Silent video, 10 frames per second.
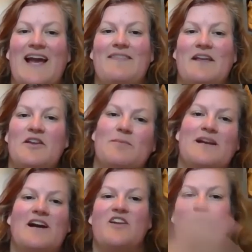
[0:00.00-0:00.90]
and then you'll be
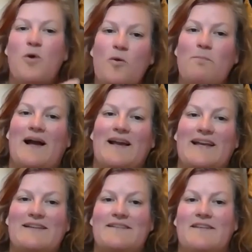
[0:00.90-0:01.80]
kind of pulled
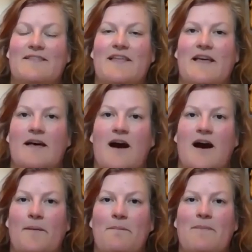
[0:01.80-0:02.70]
back into
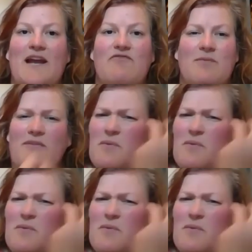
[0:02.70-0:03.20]
the main room.